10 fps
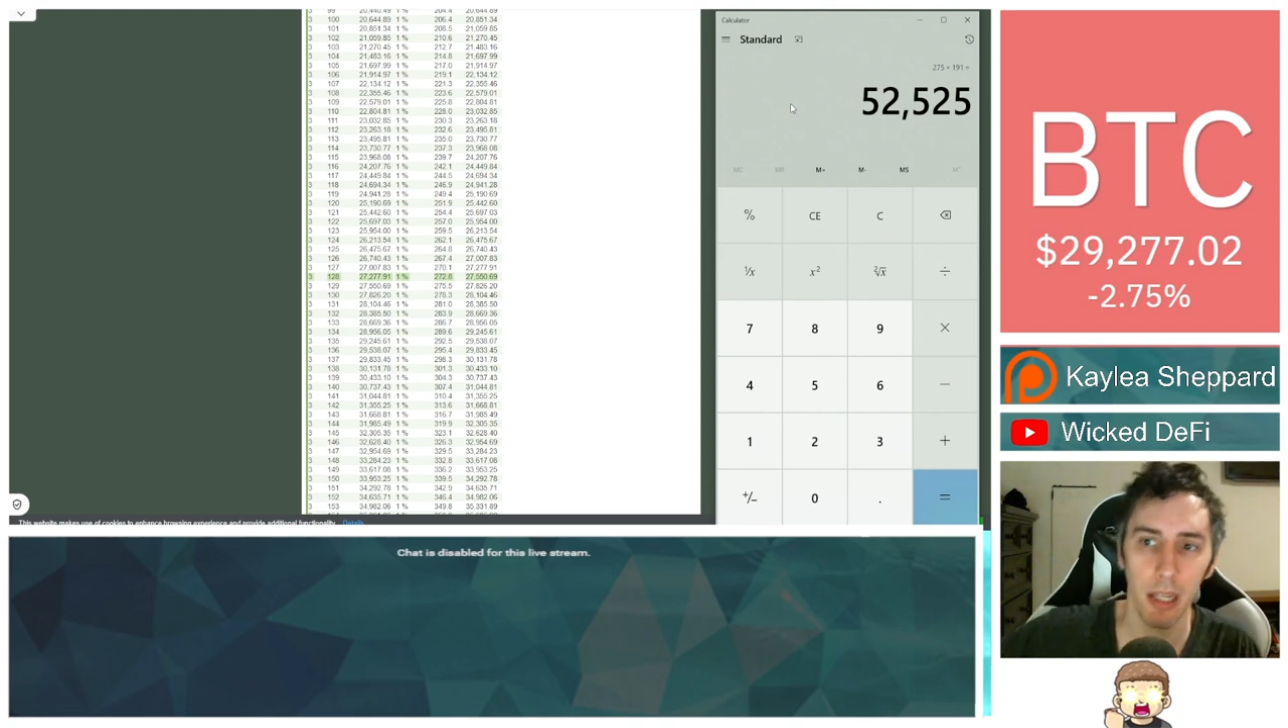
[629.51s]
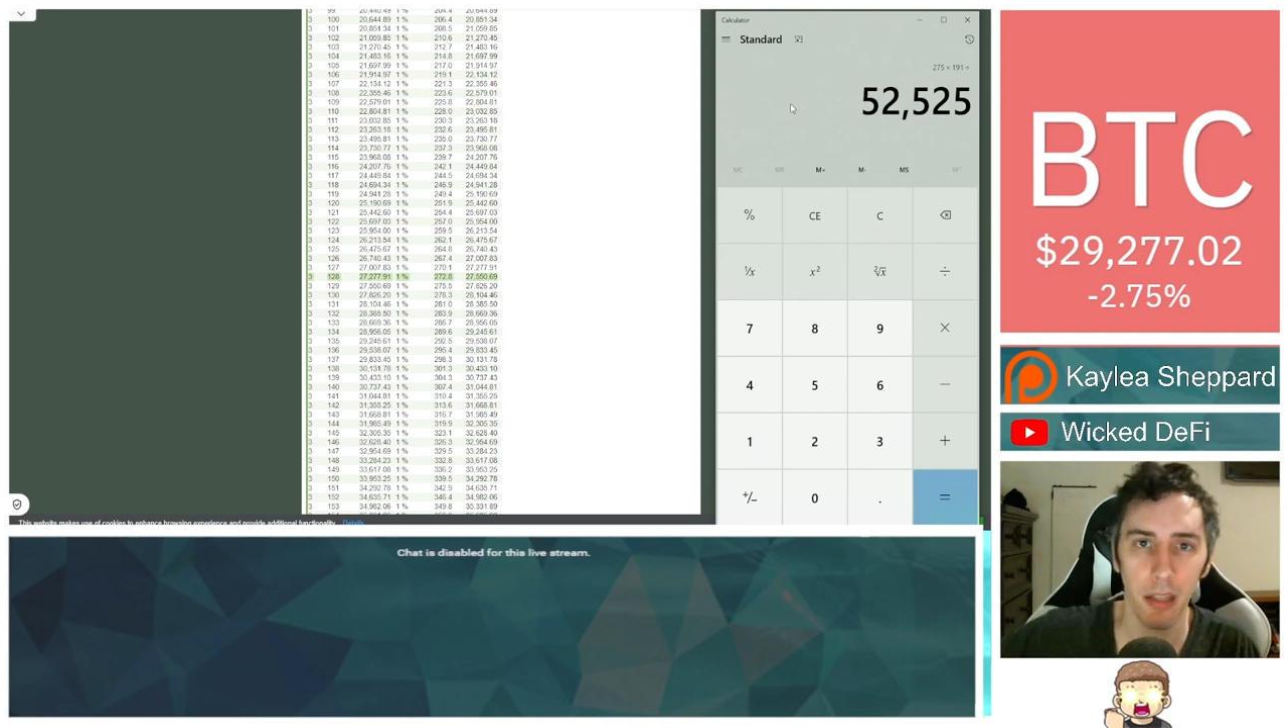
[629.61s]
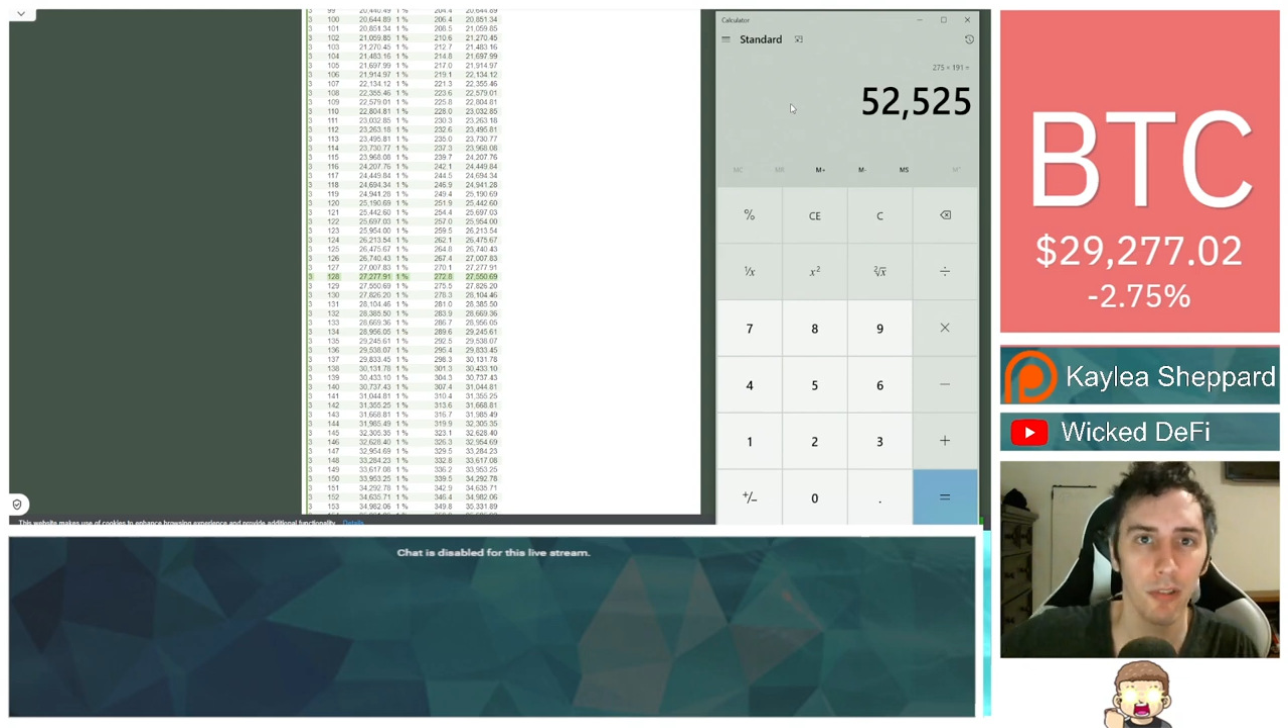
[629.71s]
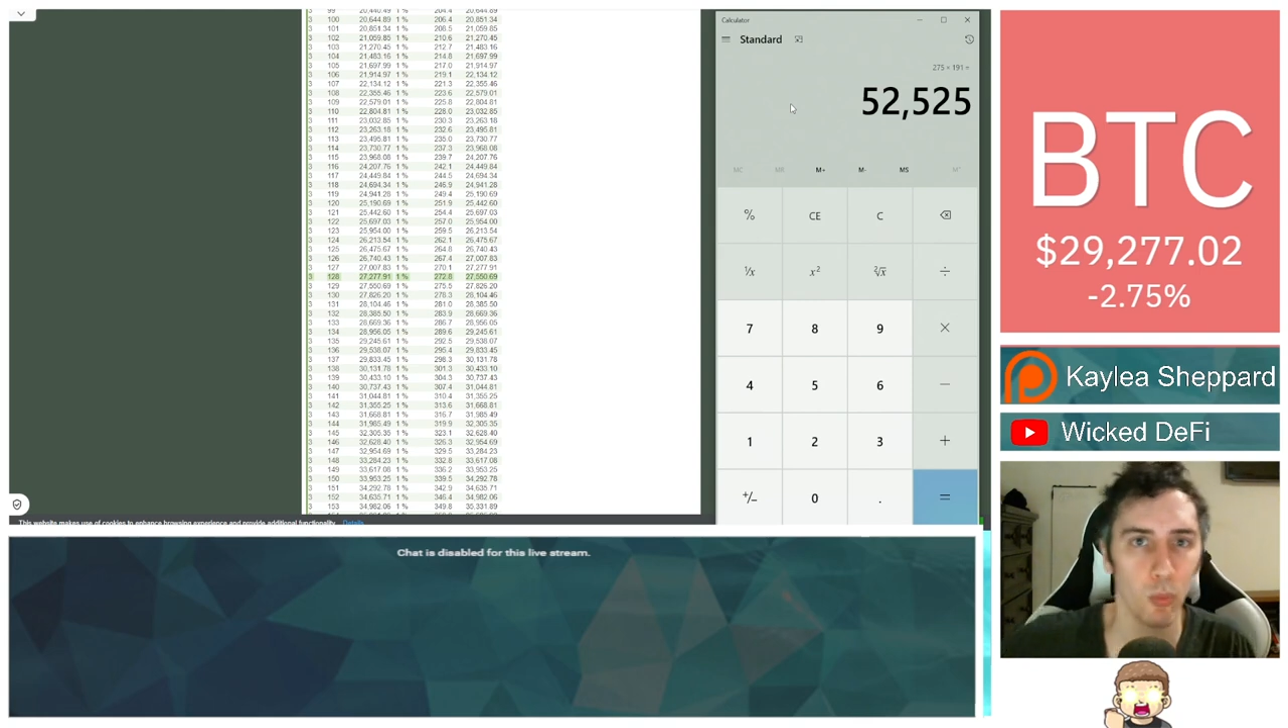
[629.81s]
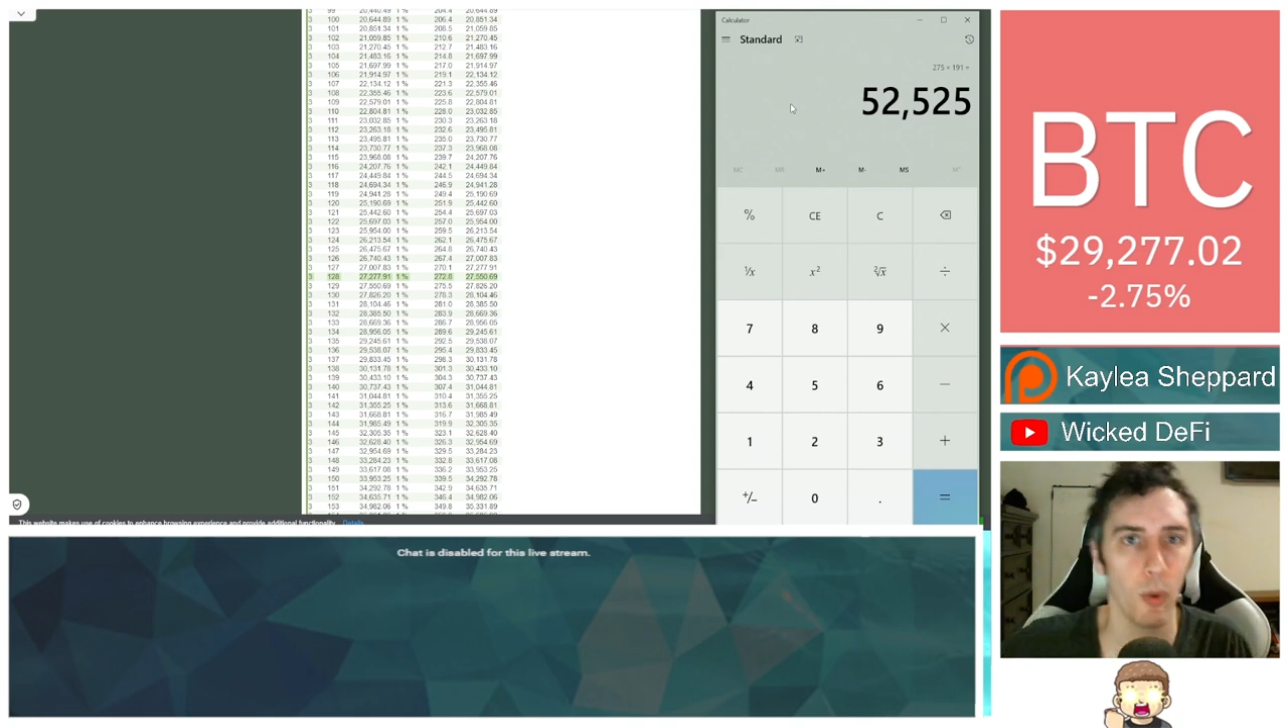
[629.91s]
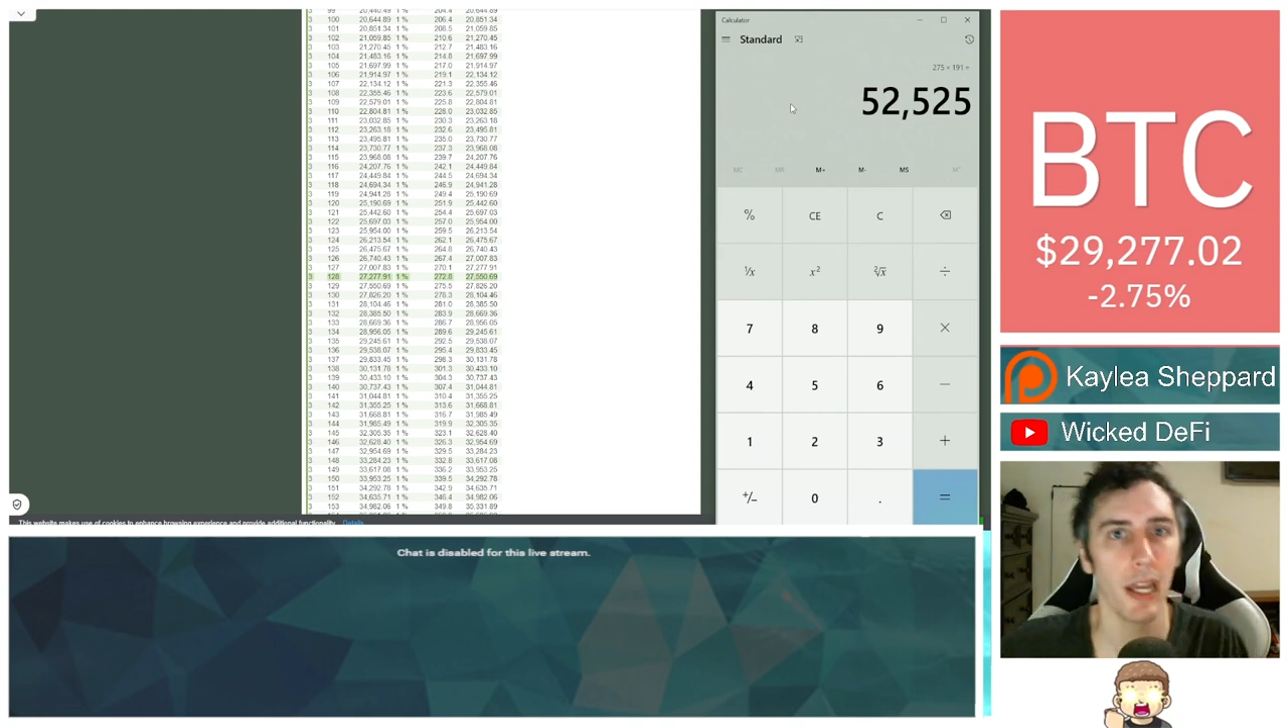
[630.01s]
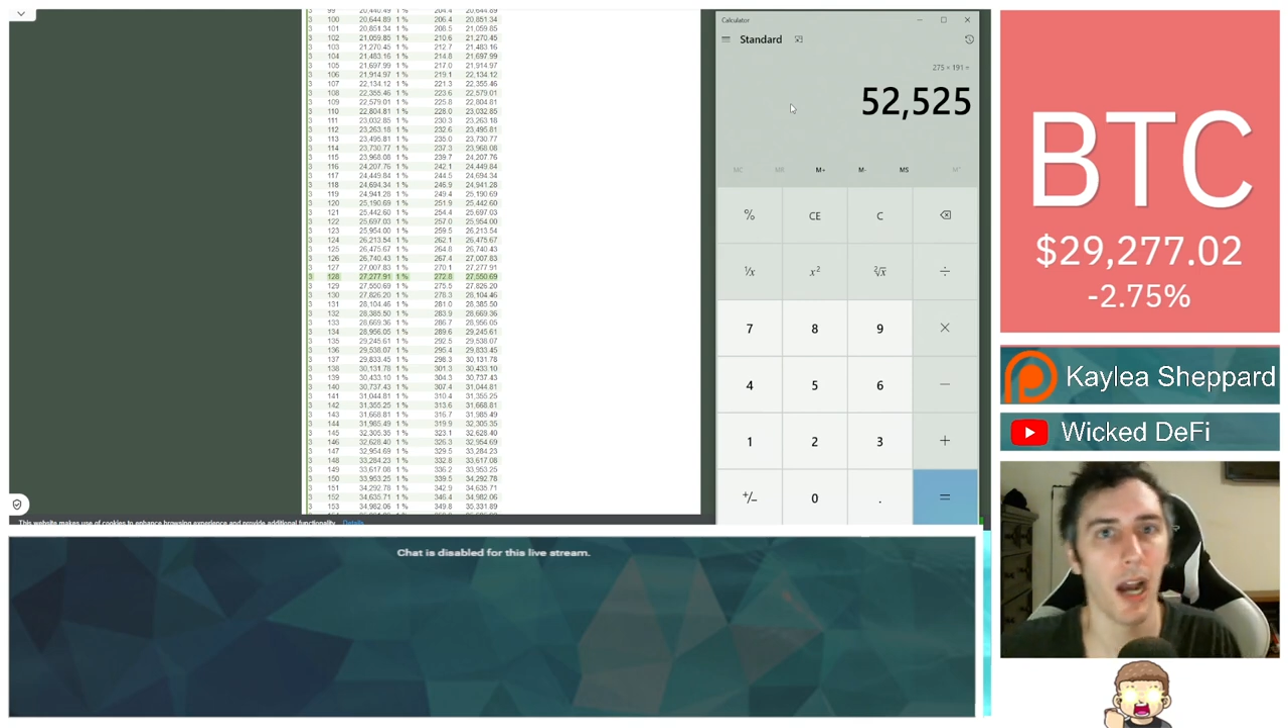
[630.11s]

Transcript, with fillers: is way